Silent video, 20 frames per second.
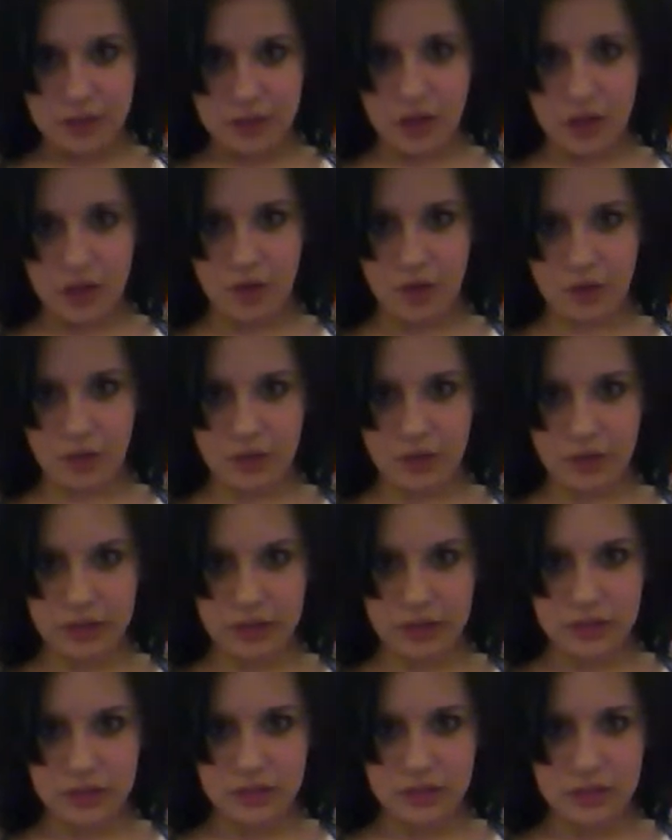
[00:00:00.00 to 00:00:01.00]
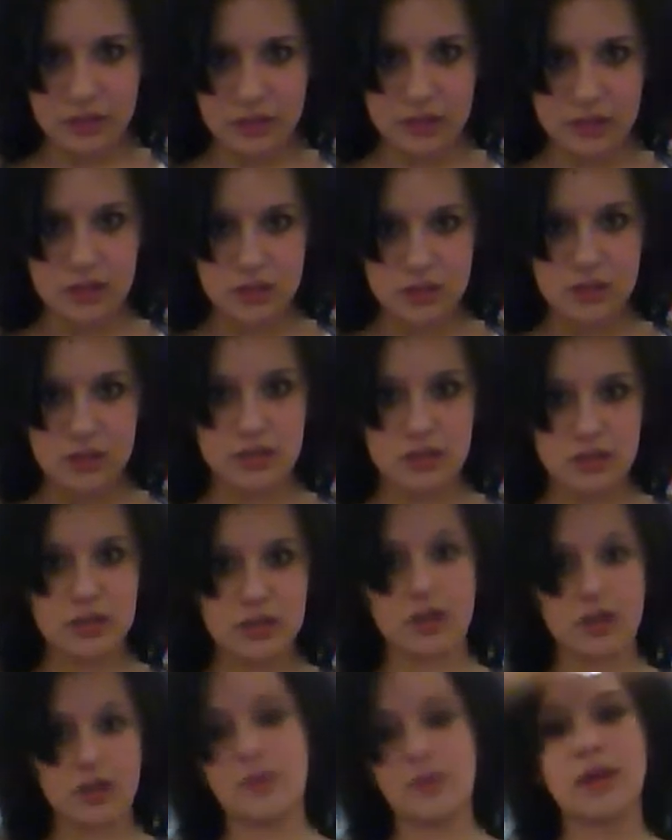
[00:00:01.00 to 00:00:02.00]
go like this. Take it
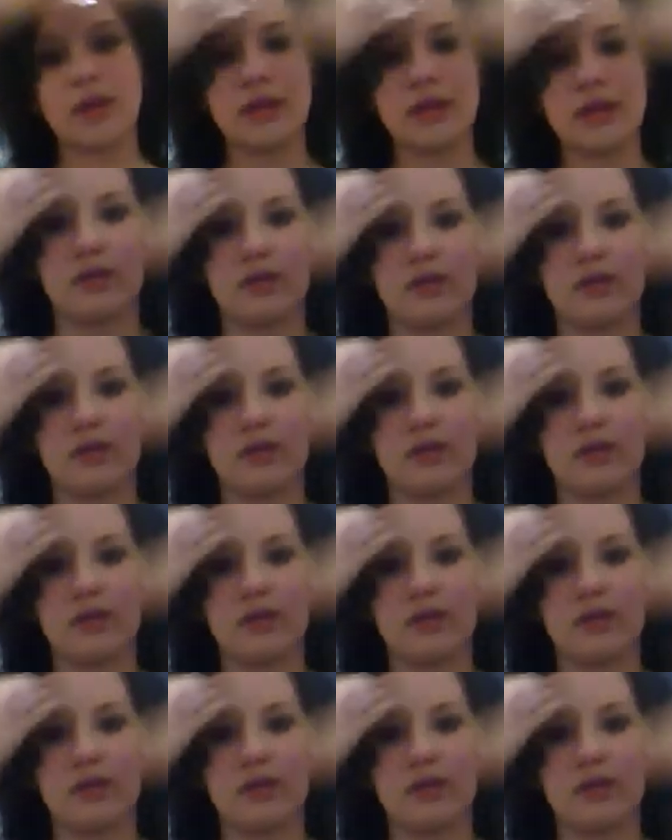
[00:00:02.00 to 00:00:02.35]
right here.